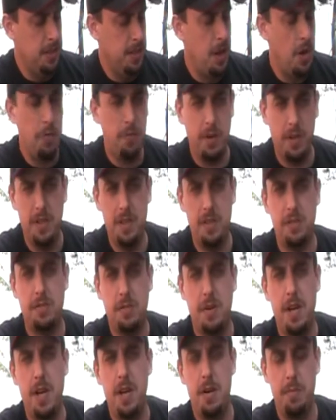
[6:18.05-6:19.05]
hopefully this
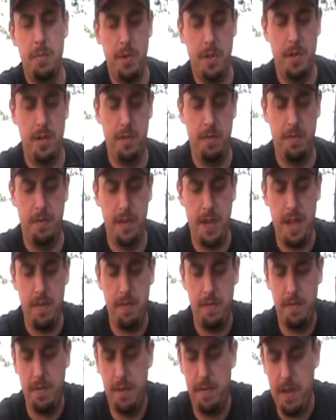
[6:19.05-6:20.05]
will help uh, if you
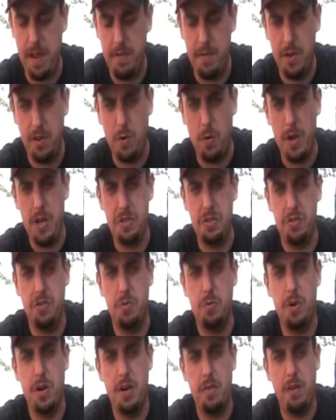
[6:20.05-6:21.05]
have if you have any questions or
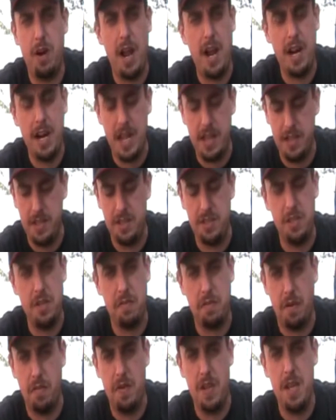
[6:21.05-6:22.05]
whatever I got this
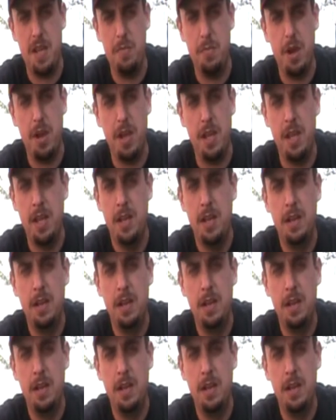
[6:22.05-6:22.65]
stuff off eBay